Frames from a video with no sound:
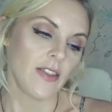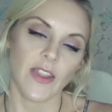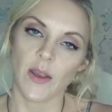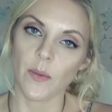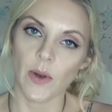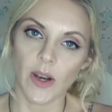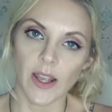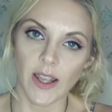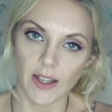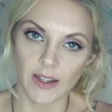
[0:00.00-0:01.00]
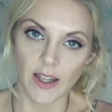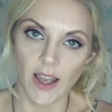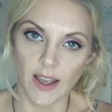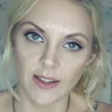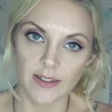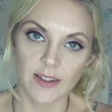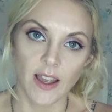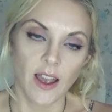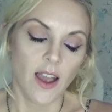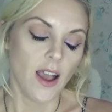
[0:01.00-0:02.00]
they will eat the eggs
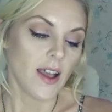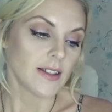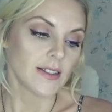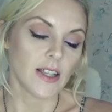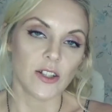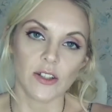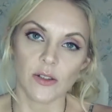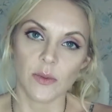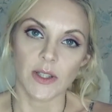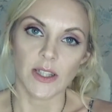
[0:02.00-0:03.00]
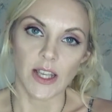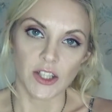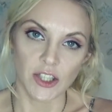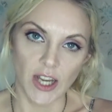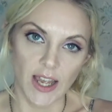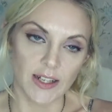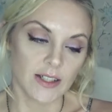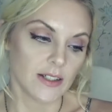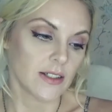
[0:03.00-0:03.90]
as they do with their shed.